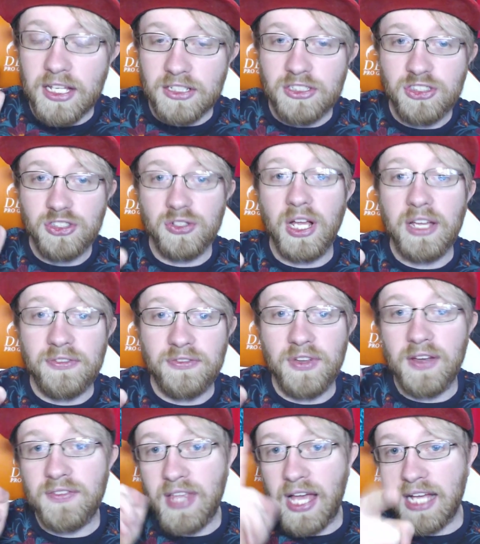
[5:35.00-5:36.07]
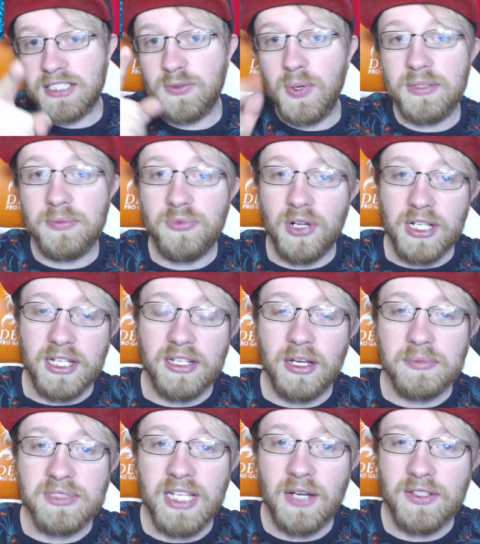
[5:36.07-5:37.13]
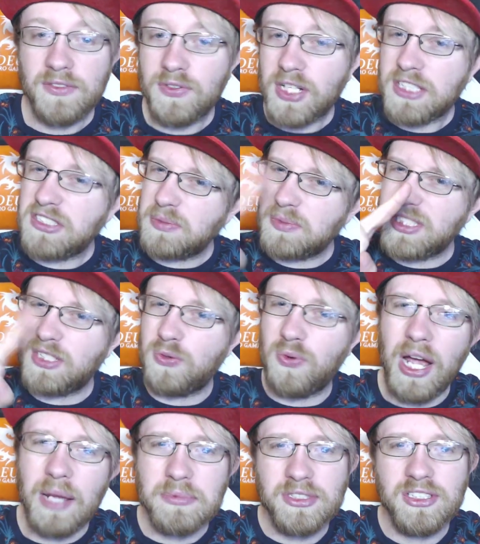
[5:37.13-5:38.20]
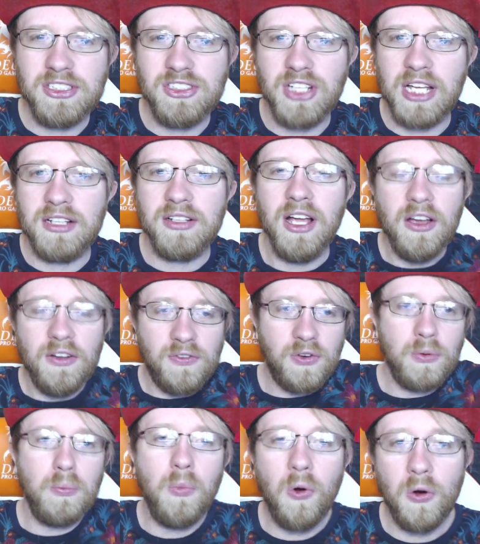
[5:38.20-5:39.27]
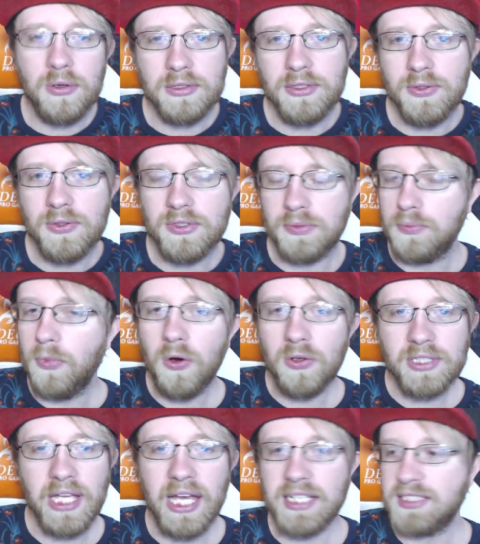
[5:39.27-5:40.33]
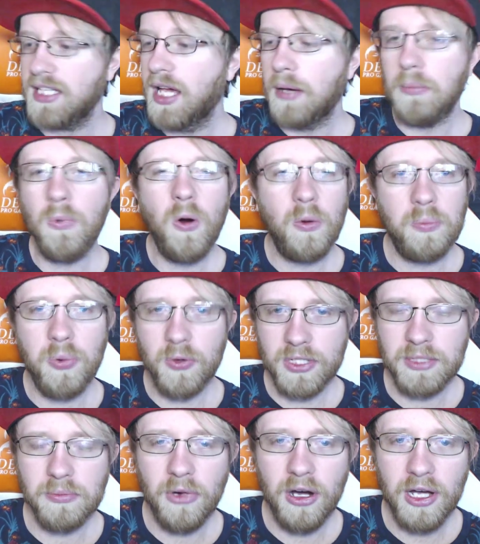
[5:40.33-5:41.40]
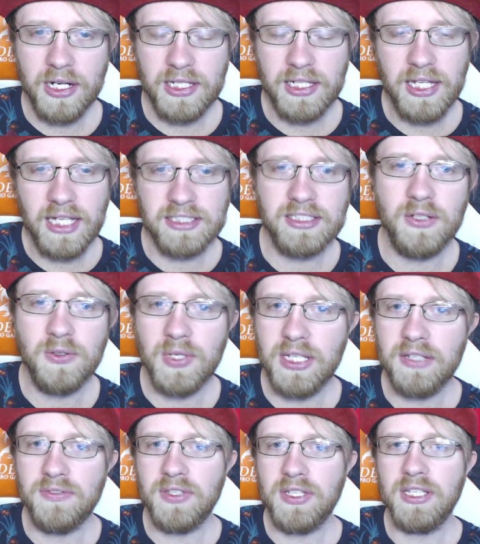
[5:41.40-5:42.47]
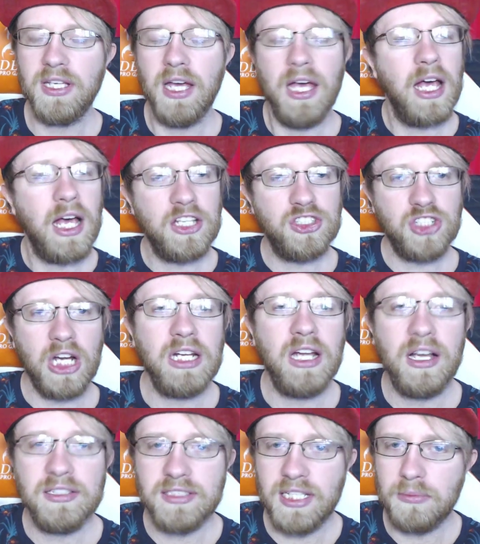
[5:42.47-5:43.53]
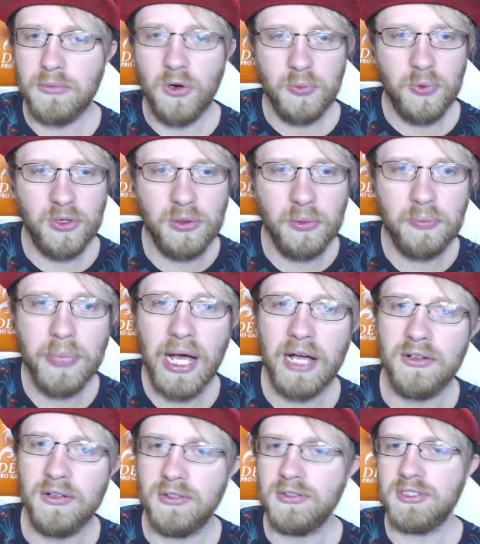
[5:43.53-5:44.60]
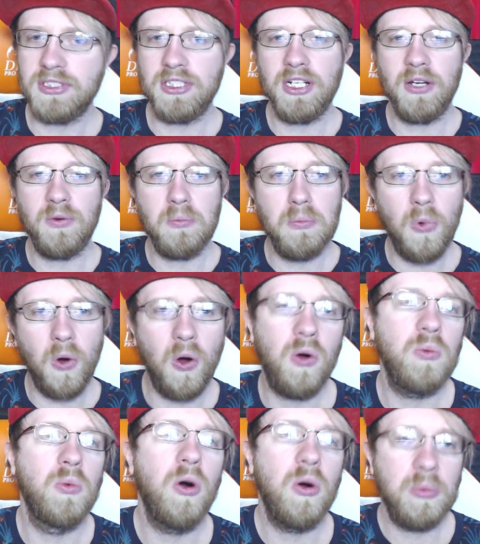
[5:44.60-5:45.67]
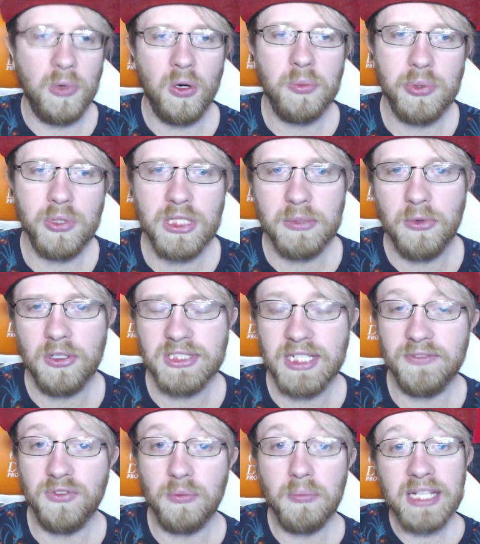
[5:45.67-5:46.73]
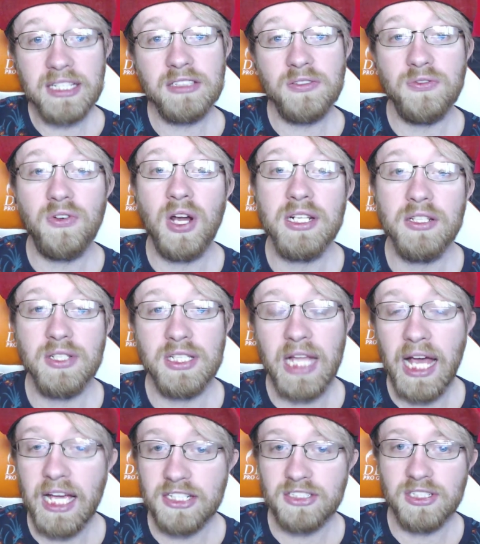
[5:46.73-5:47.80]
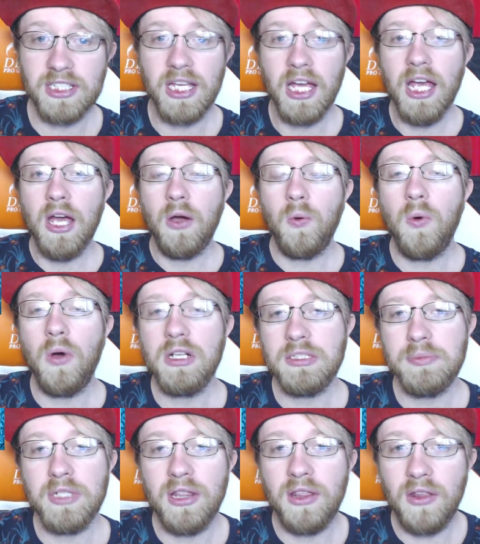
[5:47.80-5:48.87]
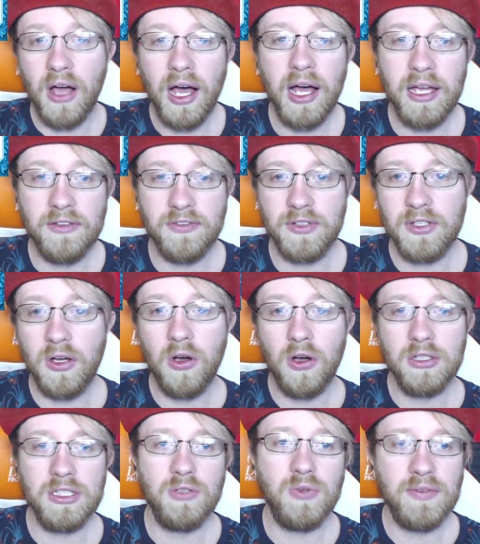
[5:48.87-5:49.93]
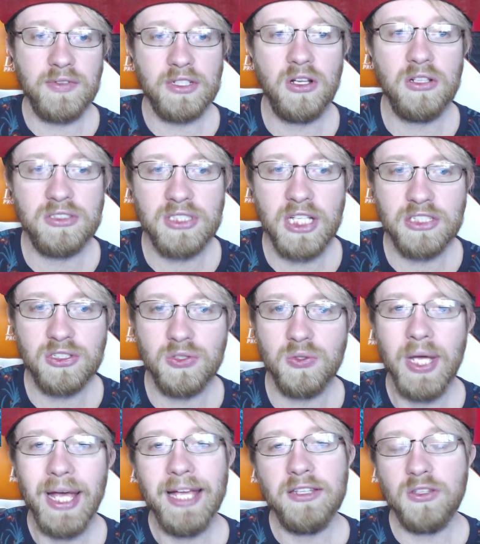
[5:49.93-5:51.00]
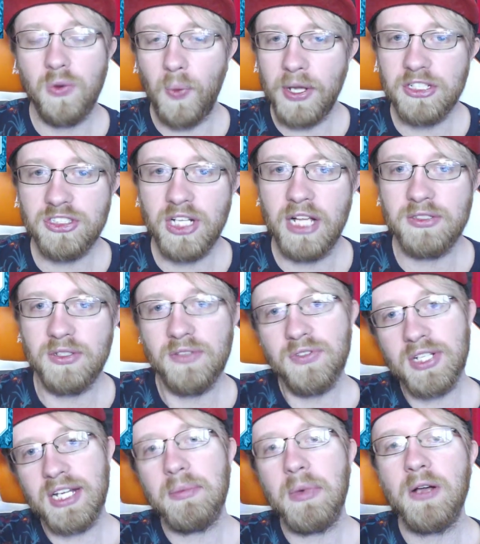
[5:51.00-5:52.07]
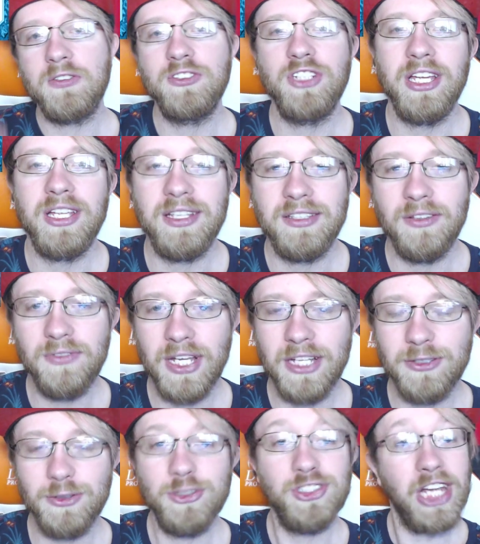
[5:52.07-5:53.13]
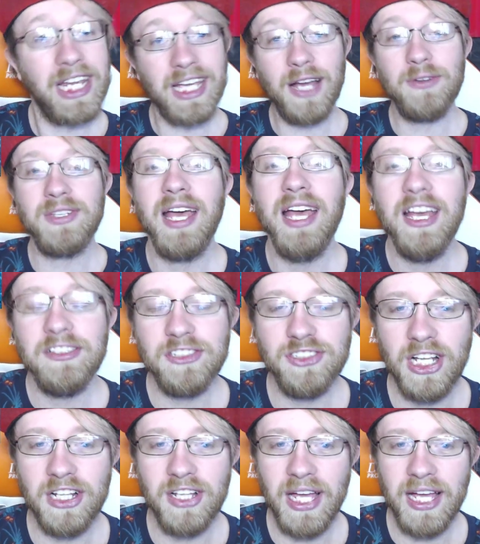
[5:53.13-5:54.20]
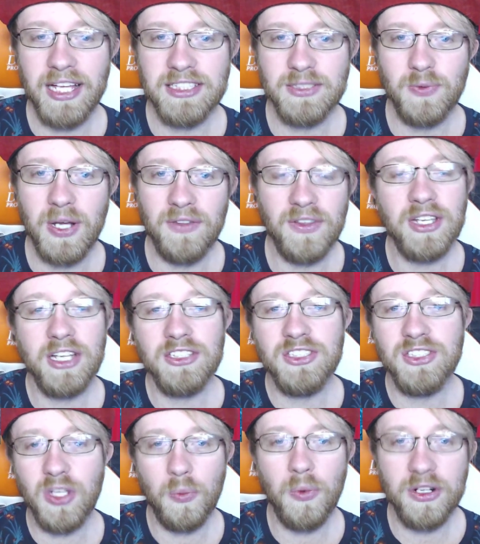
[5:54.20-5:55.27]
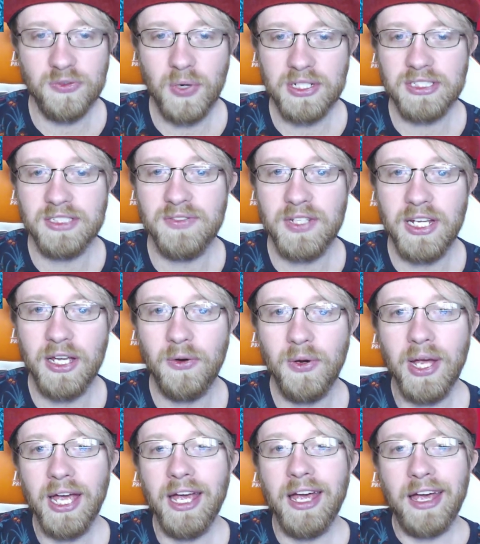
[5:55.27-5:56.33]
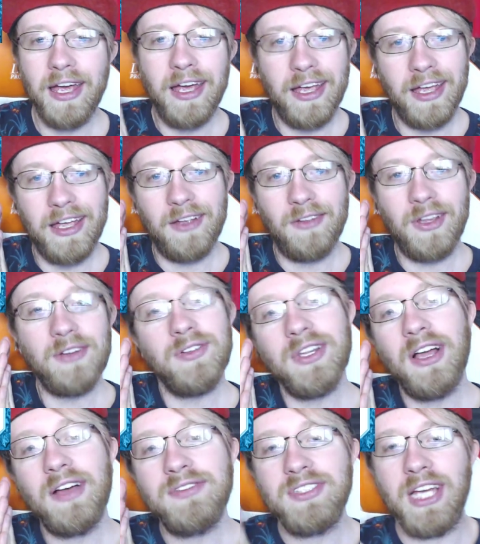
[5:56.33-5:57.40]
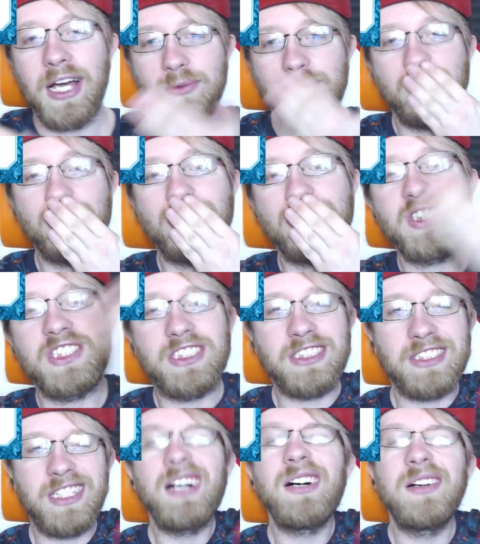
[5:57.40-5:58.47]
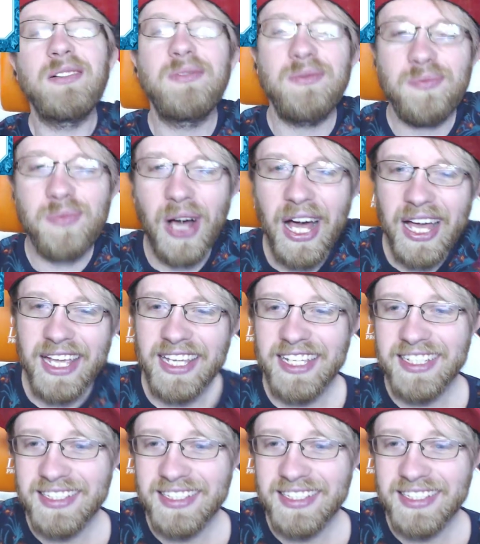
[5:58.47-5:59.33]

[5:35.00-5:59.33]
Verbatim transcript: July 5th, that's when the product comes out. Don't forget to subscribe to this channel for more news, more decks, more Pokemon, and Let's Go Eevee, Shiny Hunting, more Pokemon battles, you know, more, more, more Pokemons. And from Monday to Friday, you can actually watch me live uh, on a uh, Raven Called Snejku Twitch channel. So don't forget about, uh, don't forget to check out the channel as well. Thank you guys so much for watching this video. Levin loves ya. Bye.